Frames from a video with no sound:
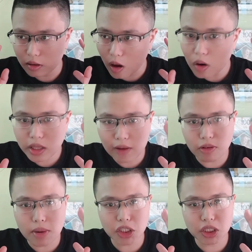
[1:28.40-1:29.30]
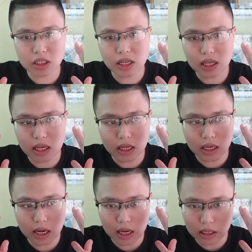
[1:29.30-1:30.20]
all the information that he
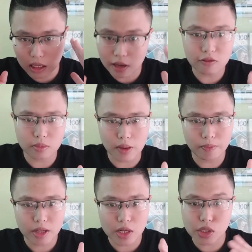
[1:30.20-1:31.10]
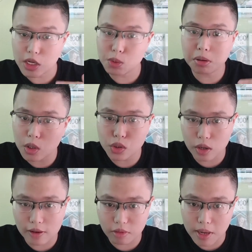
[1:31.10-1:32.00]
can give me is his
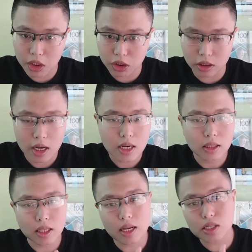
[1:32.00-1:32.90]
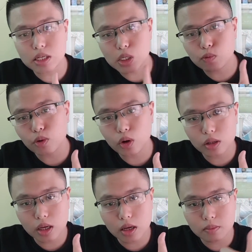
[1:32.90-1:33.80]
personal information. That is his full
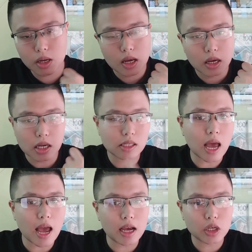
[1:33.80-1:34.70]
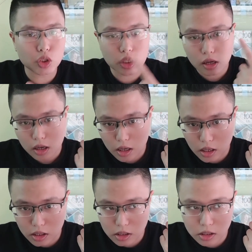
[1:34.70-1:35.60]
name, his age,
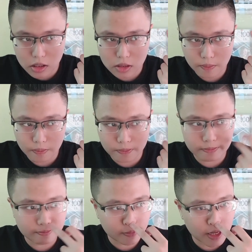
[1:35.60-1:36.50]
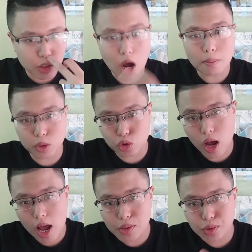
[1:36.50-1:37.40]
his home
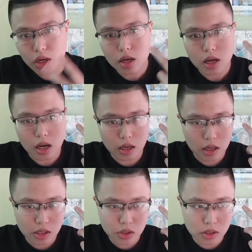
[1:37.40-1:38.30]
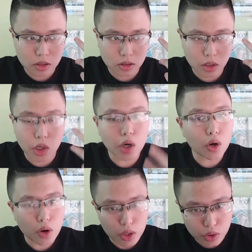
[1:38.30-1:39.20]
address, and his
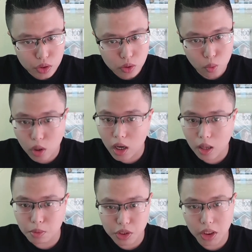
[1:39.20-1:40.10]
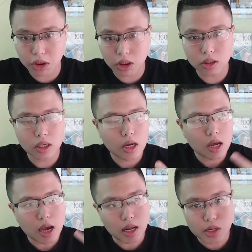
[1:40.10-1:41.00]
current working position,
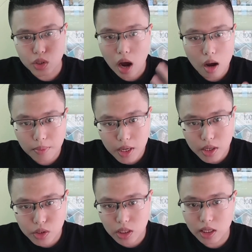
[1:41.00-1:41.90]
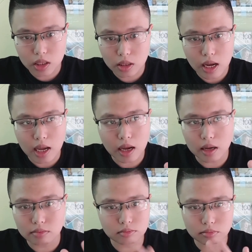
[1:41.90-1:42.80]
and his hobbies,
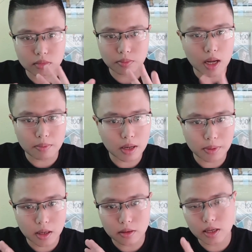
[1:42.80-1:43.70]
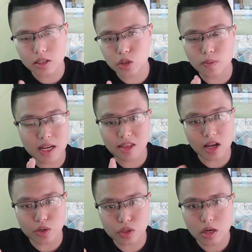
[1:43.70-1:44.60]
and blah blah blah, and so many
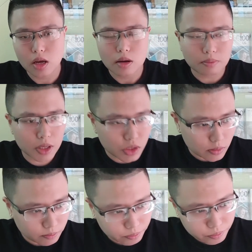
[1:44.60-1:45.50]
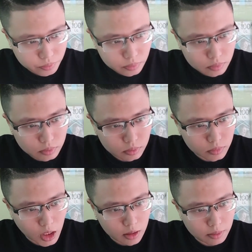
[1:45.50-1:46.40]
things. But
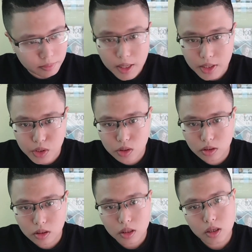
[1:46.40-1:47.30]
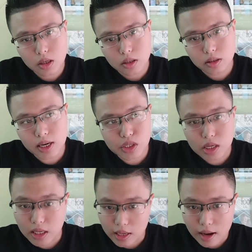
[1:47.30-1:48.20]
that is
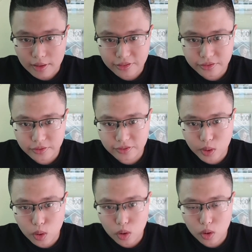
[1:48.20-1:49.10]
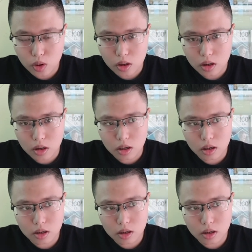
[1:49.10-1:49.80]
not enough for